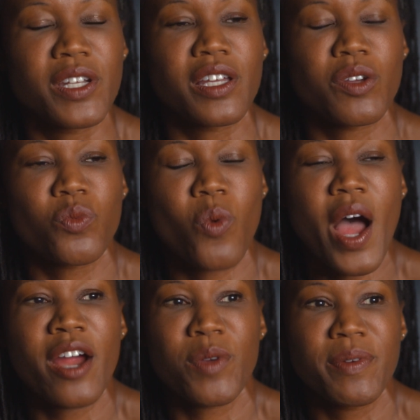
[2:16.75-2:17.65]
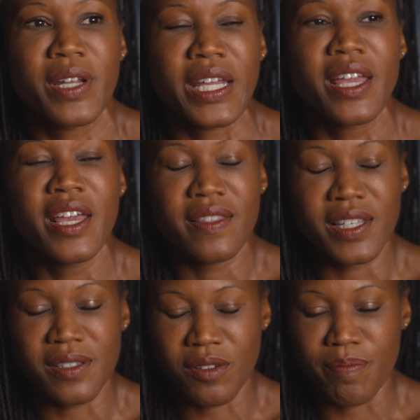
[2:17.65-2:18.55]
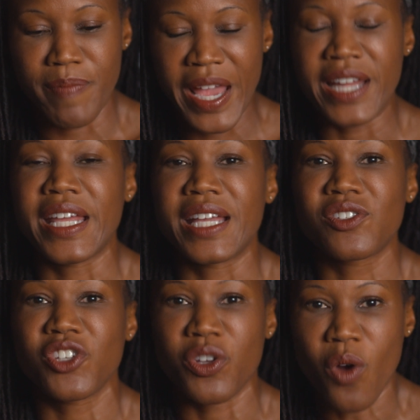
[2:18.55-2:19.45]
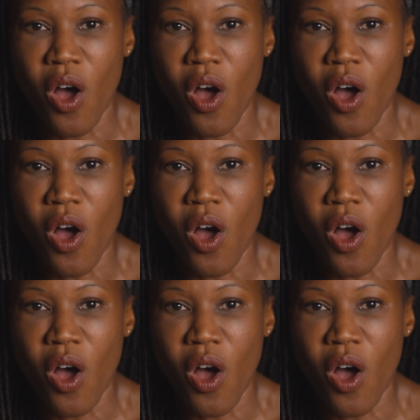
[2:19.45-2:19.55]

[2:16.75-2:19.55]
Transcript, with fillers: And like, why are we putting these little band-aids, you know,